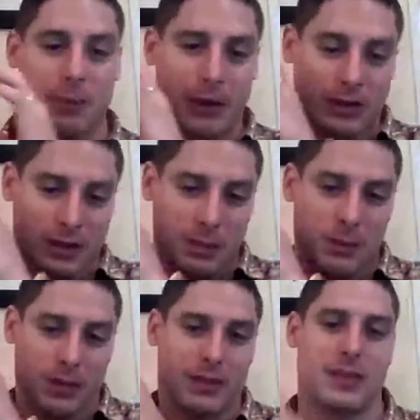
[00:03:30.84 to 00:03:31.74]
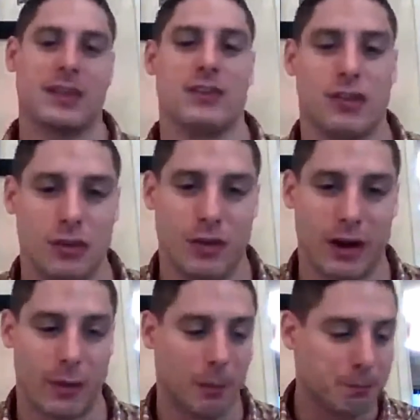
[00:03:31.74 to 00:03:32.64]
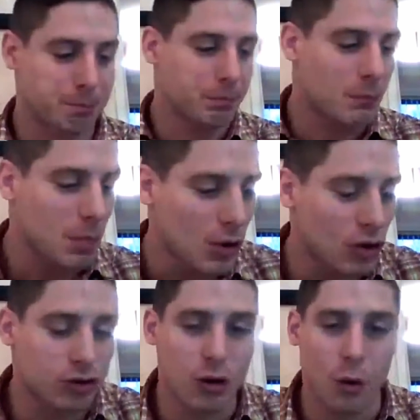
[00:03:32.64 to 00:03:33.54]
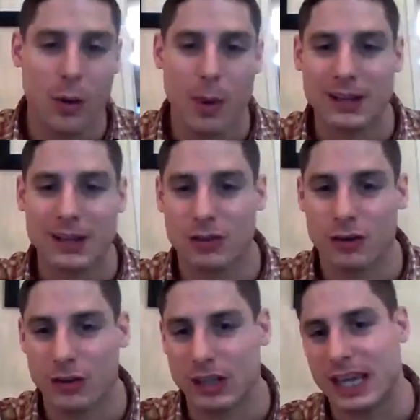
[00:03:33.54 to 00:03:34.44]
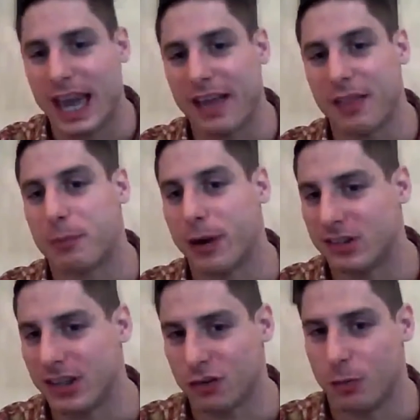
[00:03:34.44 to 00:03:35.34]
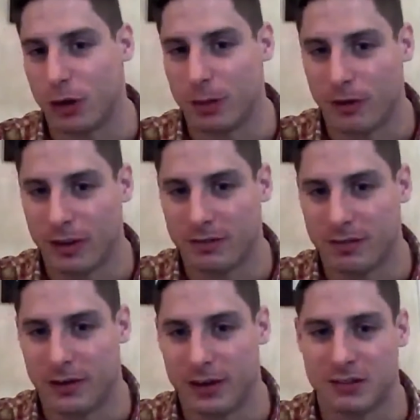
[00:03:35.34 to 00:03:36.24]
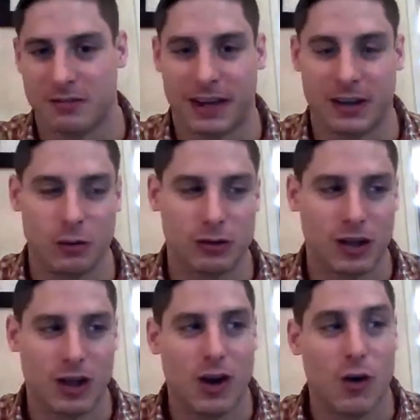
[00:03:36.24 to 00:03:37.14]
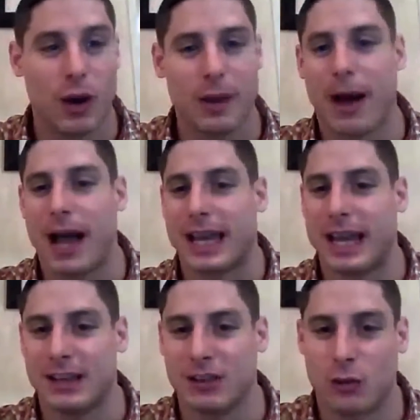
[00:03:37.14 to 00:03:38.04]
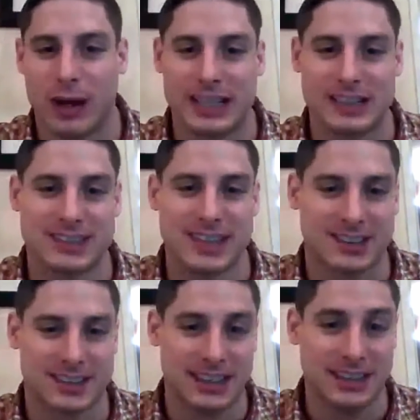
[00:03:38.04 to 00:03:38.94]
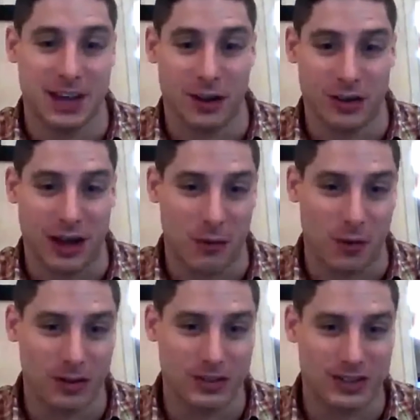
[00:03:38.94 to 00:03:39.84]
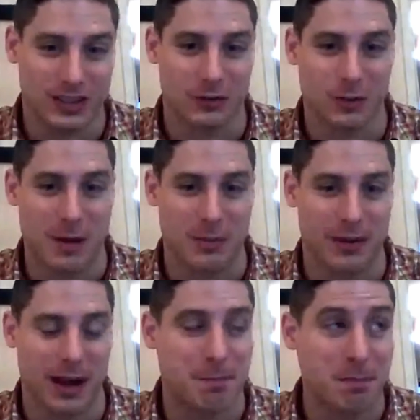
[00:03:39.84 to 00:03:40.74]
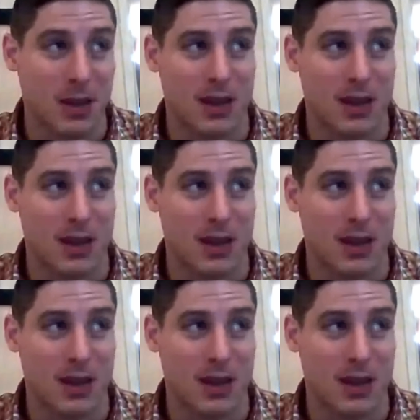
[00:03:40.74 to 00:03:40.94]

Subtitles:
compared to the people that didn't do very well? So we went to the British Natural Bodybuilding Federation finals way back in 2016 now, that was, I can remember that.